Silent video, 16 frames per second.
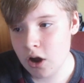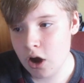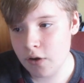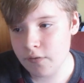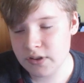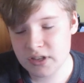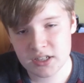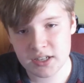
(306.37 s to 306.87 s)

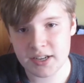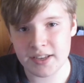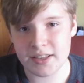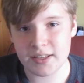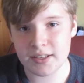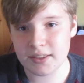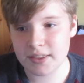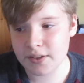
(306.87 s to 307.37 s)

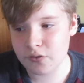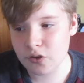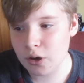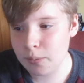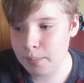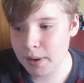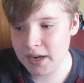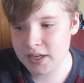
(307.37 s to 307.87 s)
Obviously, they've
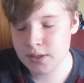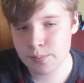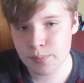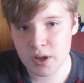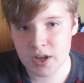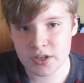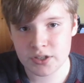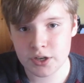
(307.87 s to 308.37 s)
got better
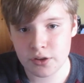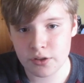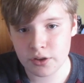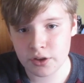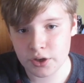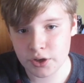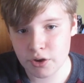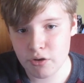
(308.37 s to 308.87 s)
players, so
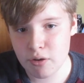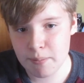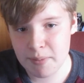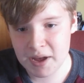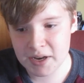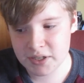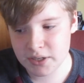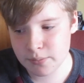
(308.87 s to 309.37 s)
they can do it
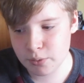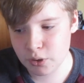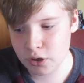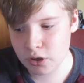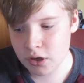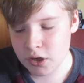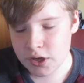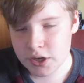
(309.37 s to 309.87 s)
better.
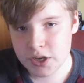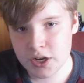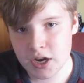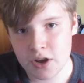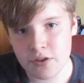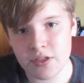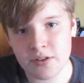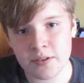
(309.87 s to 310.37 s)
But, you
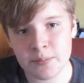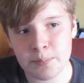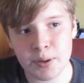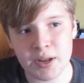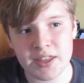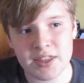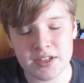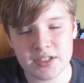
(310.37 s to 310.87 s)
know, they
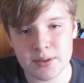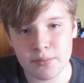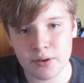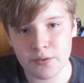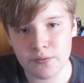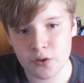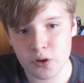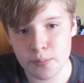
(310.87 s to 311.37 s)
play the
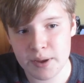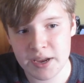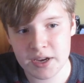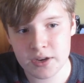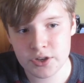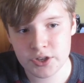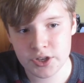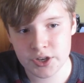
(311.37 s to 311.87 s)
similar
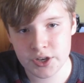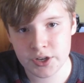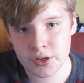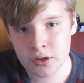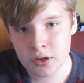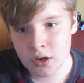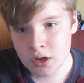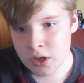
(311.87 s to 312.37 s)

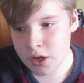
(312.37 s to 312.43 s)
formation.